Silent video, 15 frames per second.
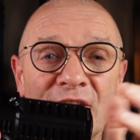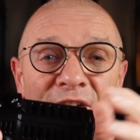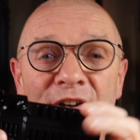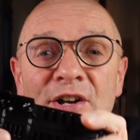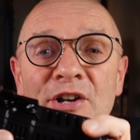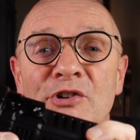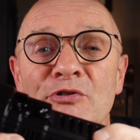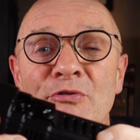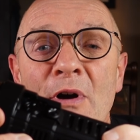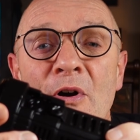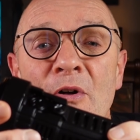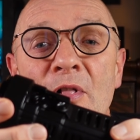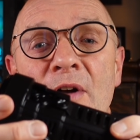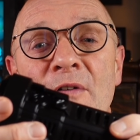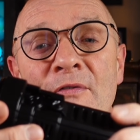under
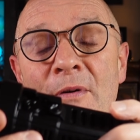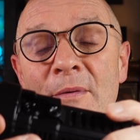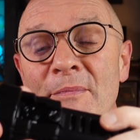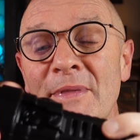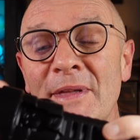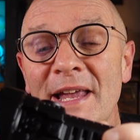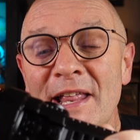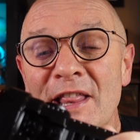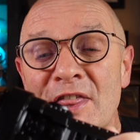control from the